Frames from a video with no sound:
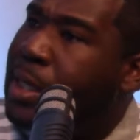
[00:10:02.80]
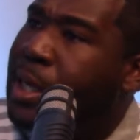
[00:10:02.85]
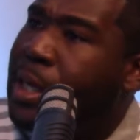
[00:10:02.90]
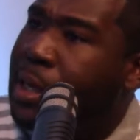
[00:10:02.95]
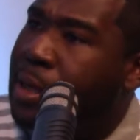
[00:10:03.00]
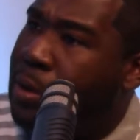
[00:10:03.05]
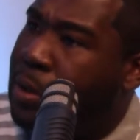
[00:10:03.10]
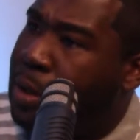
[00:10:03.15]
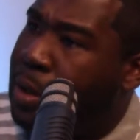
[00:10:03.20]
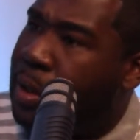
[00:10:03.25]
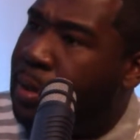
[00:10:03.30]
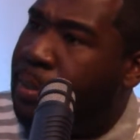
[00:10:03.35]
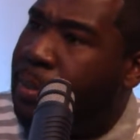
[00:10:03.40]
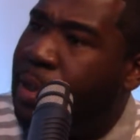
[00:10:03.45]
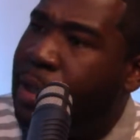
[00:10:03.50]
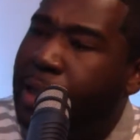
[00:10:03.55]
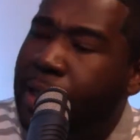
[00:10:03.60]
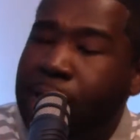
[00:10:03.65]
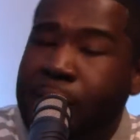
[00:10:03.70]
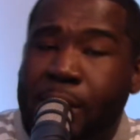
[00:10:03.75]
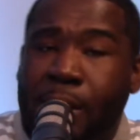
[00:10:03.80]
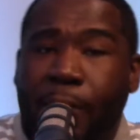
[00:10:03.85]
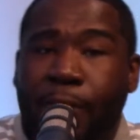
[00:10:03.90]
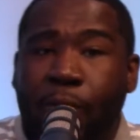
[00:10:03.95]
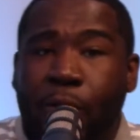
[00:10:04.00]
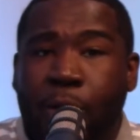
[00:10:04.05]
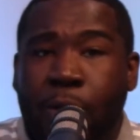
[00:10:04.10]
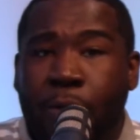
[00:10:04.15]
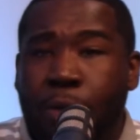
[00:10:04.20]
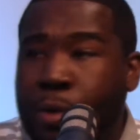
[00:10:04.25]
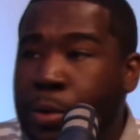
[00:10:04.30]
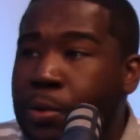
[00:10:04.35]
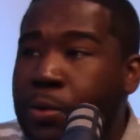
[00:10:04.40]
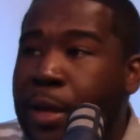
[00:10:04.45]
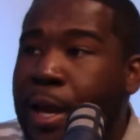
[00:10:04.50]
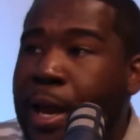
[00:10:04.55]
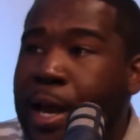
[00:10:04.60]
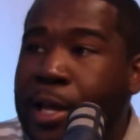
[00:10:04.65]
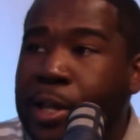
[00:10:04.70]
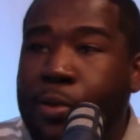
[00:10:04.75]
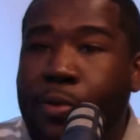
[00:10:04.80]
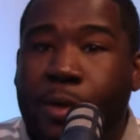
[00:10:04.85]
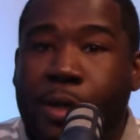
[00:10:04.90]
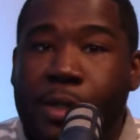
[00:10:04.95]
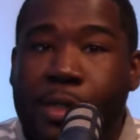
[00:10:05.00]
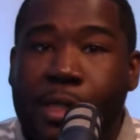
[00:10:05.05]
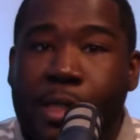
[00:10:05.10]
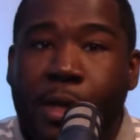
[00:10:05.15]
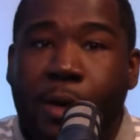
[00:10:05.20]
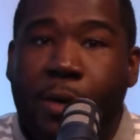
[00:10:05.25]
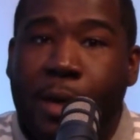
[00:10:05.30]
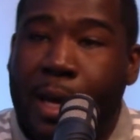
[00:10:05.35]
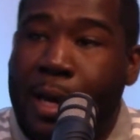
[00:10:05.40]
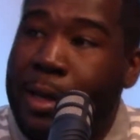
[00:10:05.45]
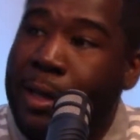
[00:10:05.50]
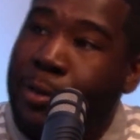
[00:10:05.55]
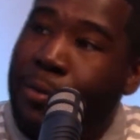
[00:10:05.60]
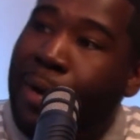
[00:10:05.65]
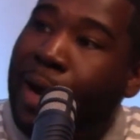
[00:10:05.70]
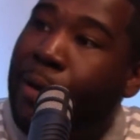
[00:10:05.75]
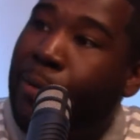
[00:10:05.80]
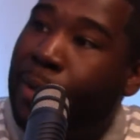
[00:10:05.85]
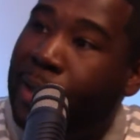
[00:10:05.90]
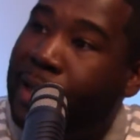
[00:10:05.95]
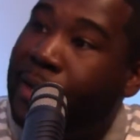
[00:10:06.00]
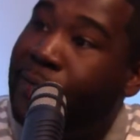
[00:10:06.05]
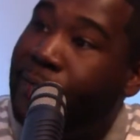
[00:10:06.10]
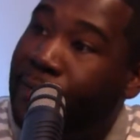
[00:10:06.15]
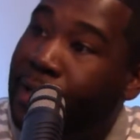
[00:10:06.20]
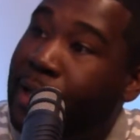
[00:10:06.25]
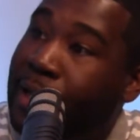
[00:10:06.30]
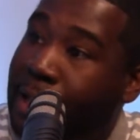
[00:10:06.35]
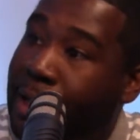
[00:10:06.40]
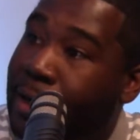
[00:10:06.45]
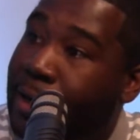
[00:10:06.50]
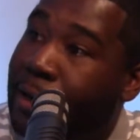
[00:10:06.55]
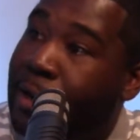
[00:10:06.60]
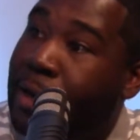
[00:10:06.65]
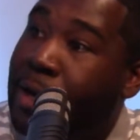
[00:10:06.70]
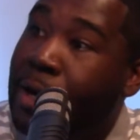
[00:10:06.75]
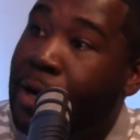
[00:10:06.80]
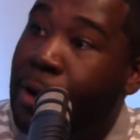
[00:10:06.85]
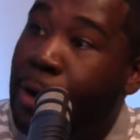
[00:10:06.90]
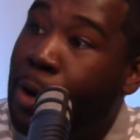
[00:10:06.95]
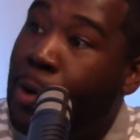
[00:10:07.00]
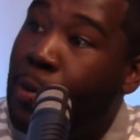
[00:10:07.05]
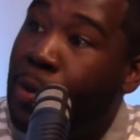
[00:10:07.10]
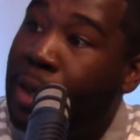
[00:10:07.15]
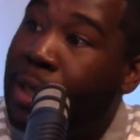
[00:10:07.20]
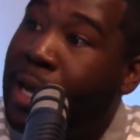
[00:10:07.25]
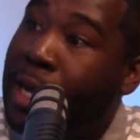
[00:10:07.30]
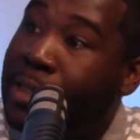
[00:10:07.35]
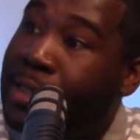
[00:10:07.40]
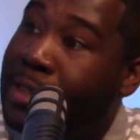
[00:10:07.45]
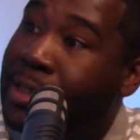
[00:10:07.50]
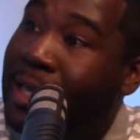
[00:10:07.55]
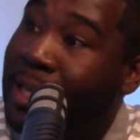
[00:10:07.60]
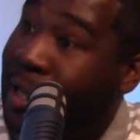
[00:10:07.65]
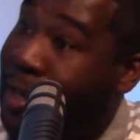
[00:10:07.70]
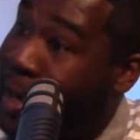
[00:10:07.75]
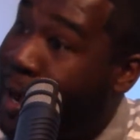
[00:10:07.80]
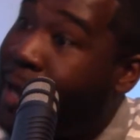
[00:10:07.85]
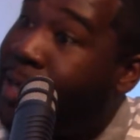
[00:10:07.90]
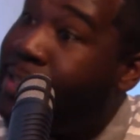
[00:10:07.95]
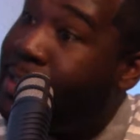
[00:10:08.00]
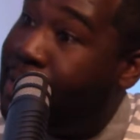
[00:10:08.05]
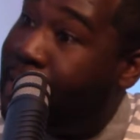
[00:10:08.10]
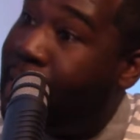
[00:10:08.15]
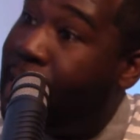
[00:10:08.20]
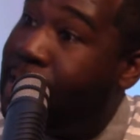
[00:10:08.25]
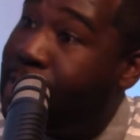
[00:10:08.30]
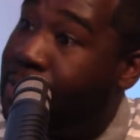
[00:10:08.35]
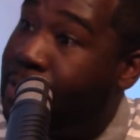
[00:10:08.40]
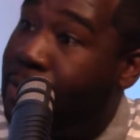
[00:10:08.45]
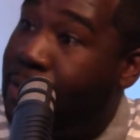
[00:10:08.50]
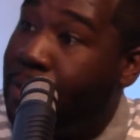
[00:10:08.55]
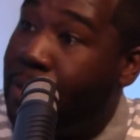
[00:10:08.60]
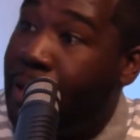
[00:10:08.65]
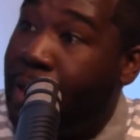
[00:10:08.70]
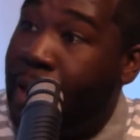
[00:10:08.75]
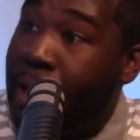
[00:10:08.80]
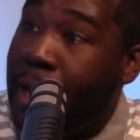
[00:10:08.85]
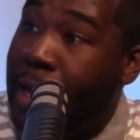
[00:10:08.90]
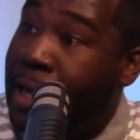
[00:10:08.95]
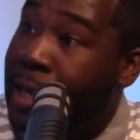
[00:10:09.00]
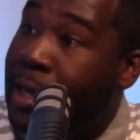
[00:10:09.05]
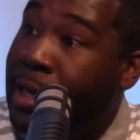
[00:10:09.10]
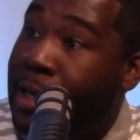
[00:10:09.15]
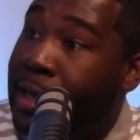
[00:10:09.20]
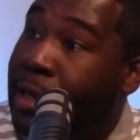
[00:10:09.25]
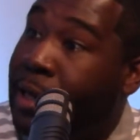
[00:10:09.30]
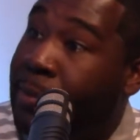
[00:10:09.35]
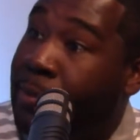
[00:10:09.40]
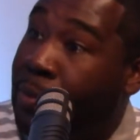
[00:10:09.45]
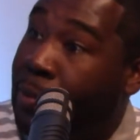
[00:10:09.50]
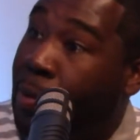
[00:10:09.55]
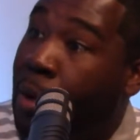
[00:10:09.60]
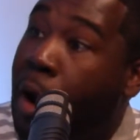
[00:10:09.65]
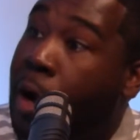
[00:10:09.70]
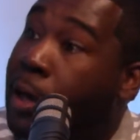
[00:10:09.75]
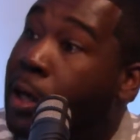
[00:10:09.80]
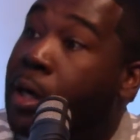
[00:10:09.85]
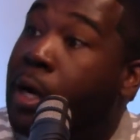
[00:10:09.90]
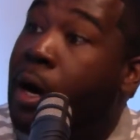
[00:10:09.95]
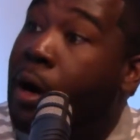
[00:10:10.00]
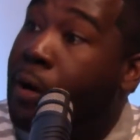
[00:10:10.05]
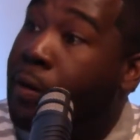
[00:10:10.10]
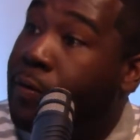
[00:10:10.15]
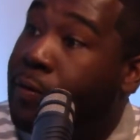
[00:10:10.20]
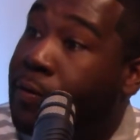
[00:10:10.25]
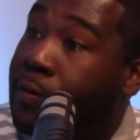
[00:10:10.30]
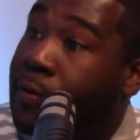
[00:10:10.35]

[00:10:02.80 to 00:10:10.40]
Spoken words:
in on it, because if you do that, you can see, okay, do I really fit here, or will I just get lackadaisical and end up walking off?